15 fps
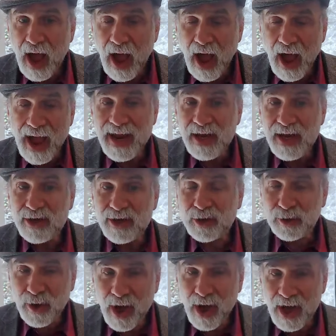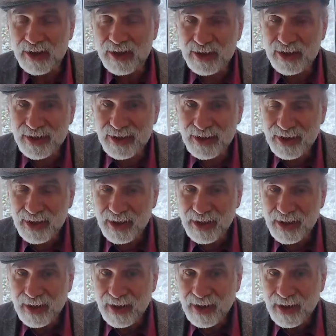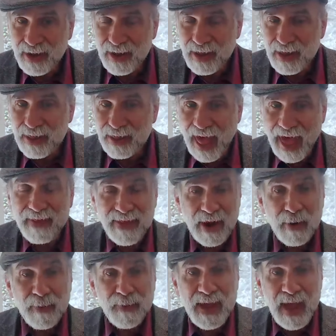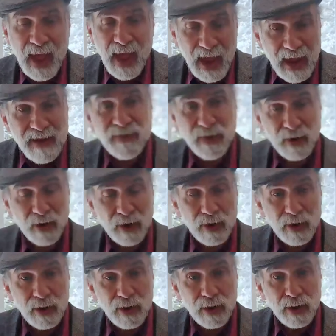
I trust that their behavior